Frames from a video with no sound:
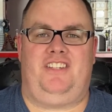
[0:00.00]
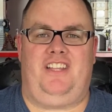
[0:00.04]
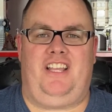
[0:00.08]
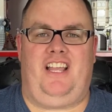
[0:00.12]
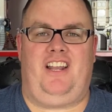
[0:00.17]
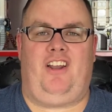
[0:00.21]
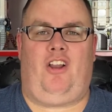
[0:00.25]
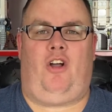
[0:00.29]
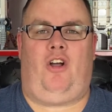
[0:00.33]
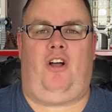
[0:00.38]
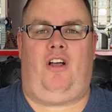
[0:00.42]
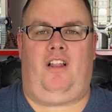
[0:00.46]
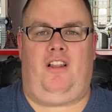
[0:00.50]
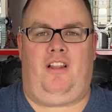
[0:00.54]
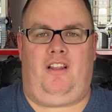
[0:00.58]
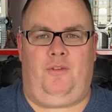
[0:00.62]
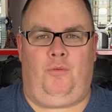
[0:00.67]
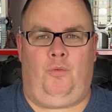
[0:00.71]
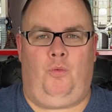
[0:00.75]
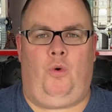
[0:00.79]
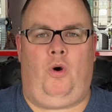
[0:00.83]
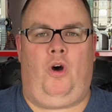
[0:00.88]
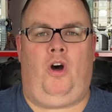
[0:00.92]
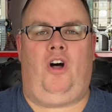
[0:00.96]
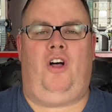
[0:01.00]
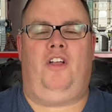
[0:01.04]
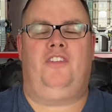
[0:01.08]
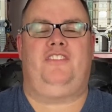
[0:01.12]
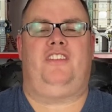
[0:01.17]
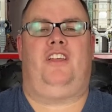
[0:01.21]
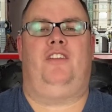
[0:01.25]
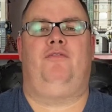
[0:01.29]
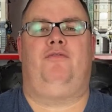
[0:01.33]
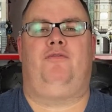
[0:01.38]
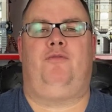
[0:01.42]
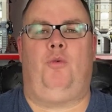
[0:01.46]
You got
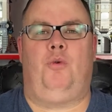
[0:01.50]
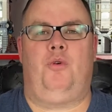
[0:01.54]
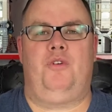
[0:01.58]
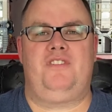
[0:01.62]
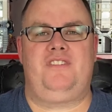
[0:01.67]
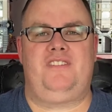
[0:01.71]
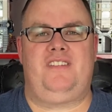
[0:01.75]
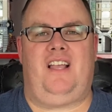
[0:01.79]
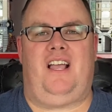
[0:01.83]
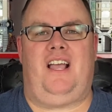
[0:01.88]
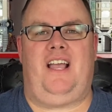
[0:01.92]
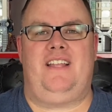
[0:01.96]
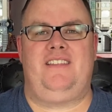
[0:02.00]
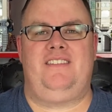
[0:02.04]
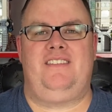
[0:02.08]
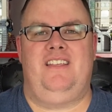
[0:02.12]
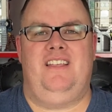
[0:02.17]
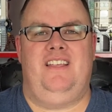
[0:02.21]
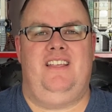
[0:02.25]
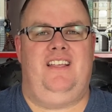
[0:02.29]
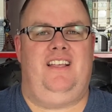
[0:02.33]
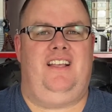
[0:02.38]
walls on four sides,